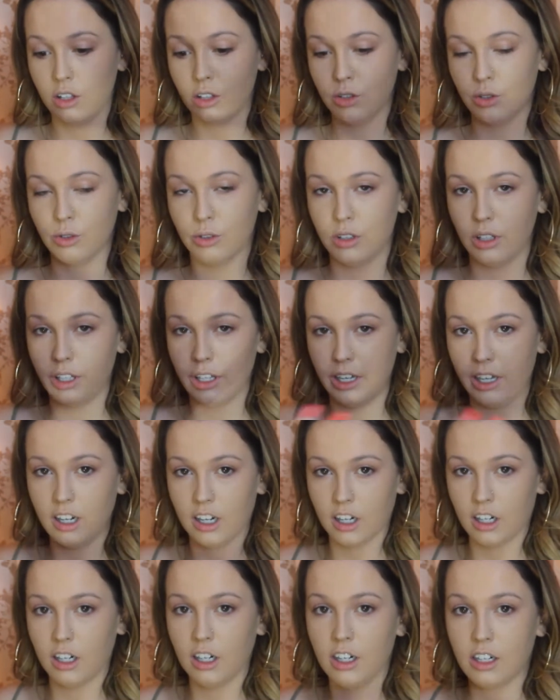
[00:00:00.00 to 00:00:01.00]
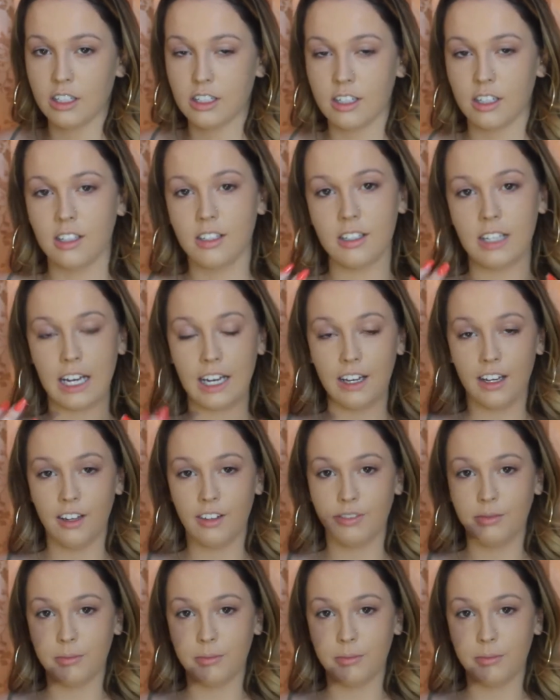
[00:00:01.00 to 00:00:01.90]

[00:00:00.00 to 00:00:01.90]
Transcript: through the air, it's because I have